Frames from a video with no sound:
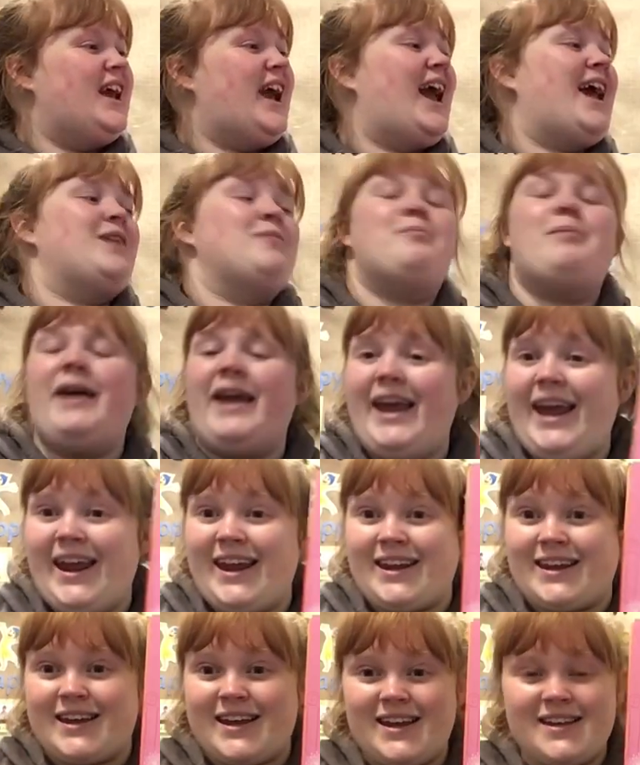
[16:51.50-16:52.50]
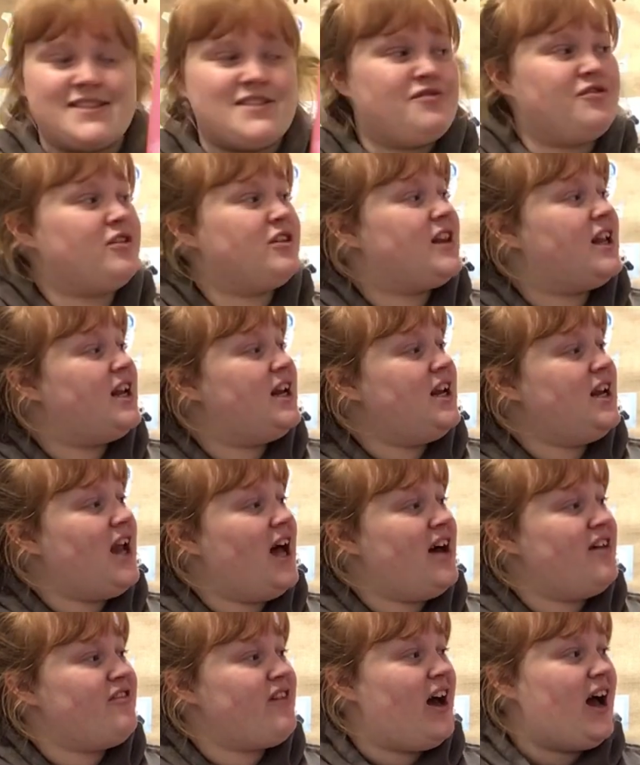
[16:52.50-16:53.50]
And pink is for the
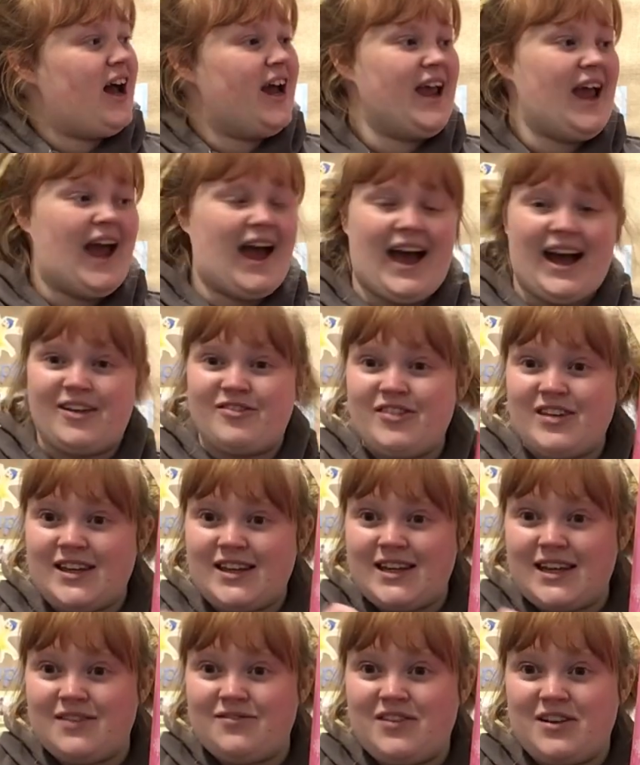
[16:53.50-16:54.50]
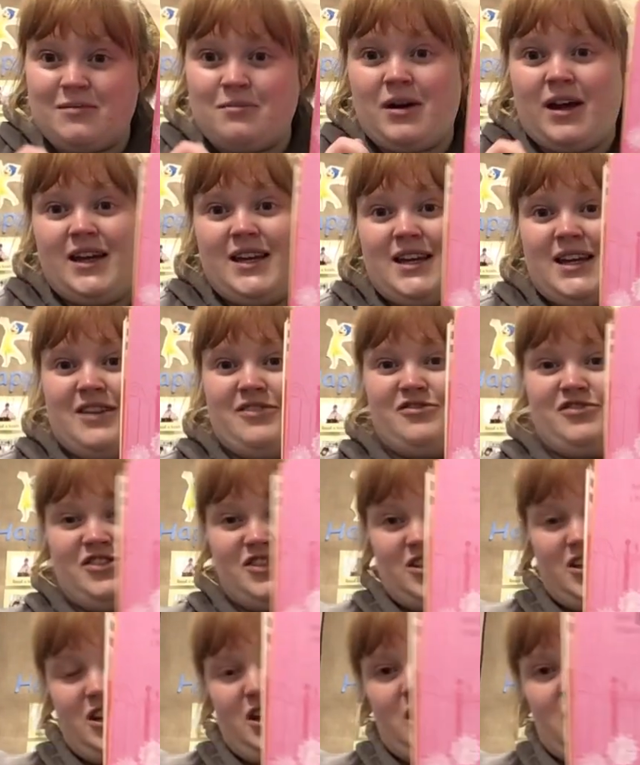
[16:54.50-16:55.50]
love I have giving my gift to
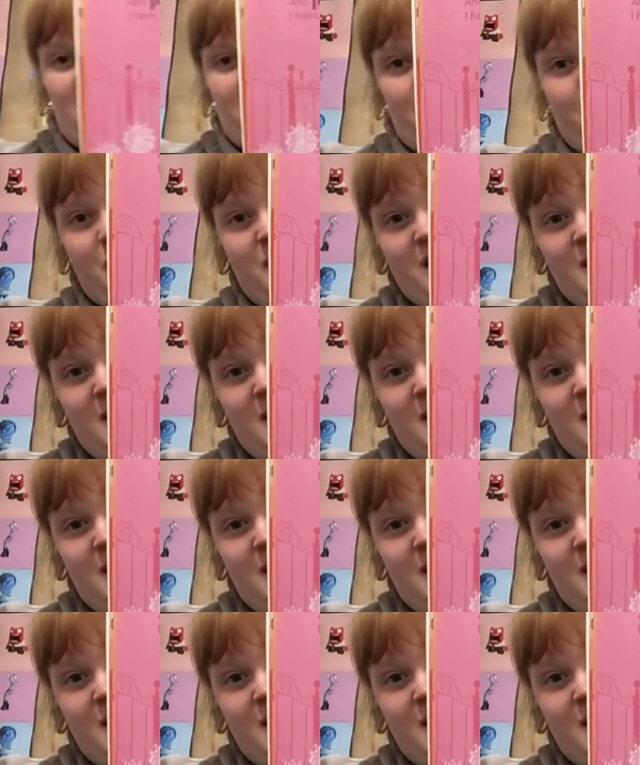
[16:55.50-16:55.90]
you.